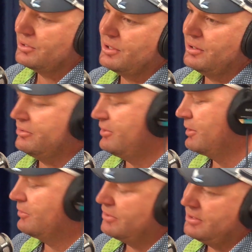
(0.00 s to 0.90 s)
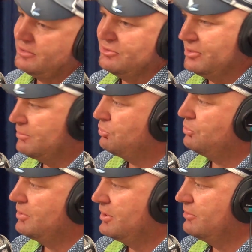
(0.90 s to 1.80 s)
can I take all that energy and
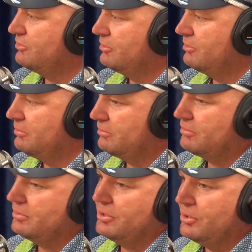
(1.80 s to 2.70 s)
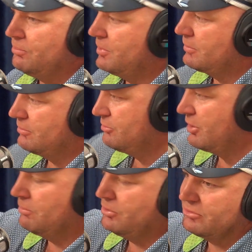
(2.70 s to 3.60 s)
put it into helping
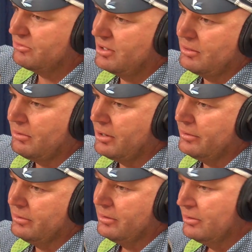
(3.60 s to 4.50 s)
Joe Bloggs down the road,